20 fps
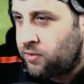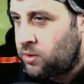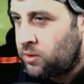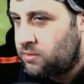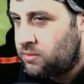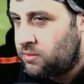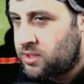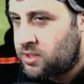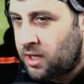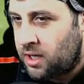
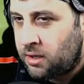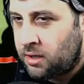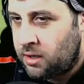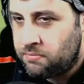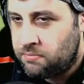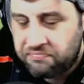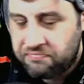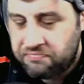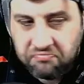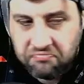so
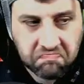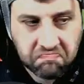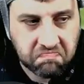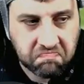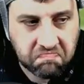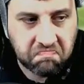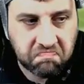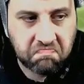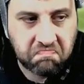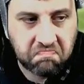
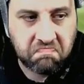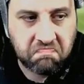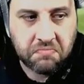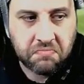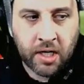I